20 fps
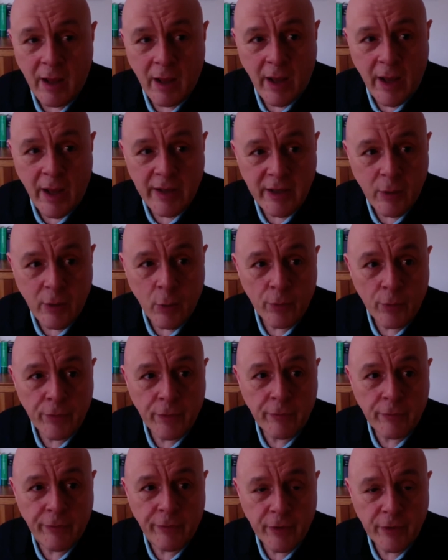any
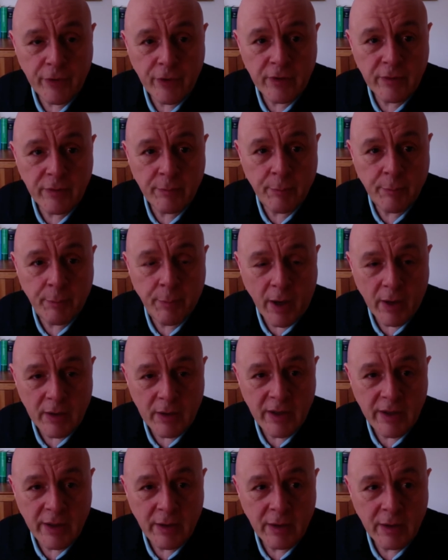author funded
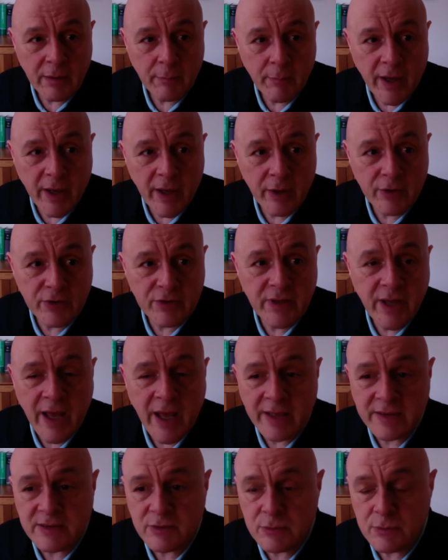partly by us
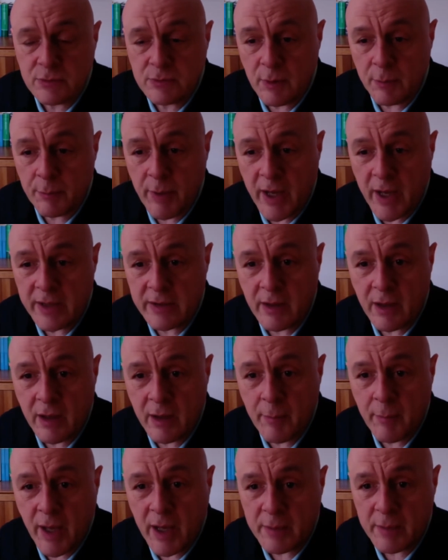has to abide
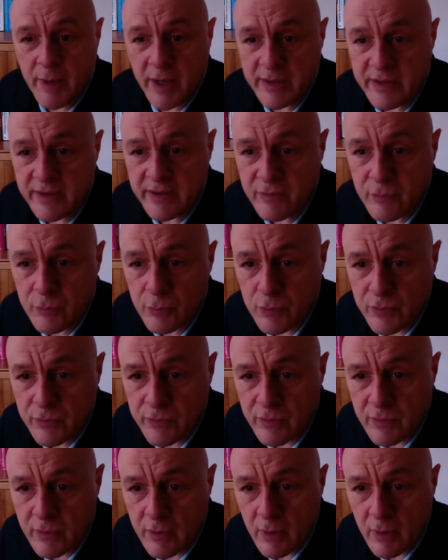by these rules.